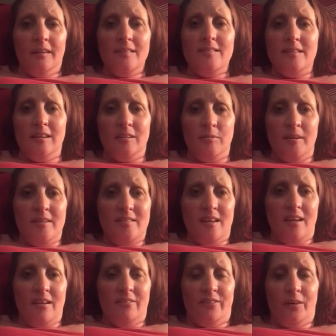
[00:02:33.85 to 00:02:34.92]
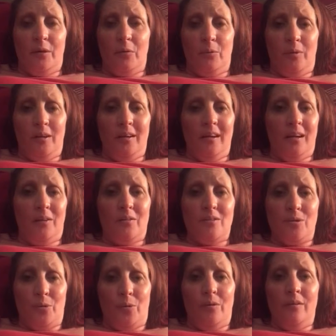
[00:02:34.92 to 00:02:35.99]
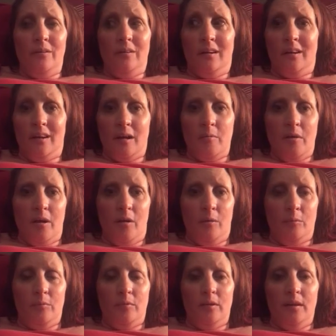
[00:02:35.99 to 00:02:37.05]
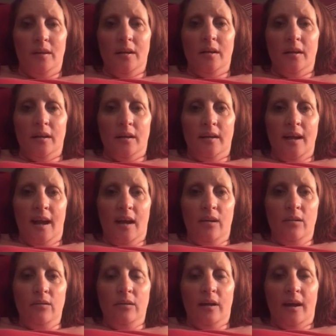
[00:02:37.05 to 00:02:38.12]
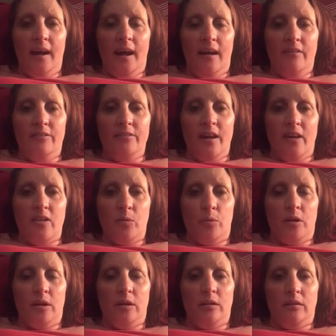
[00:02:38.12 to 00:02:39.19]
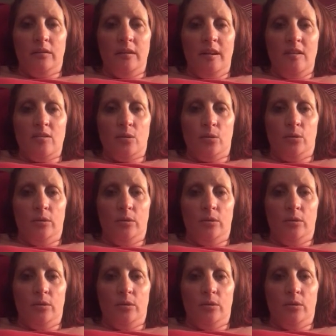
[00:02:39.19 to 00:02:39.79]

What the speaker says: I stick to myself. I go to work, I go to school, I come home. Now I have neither work nor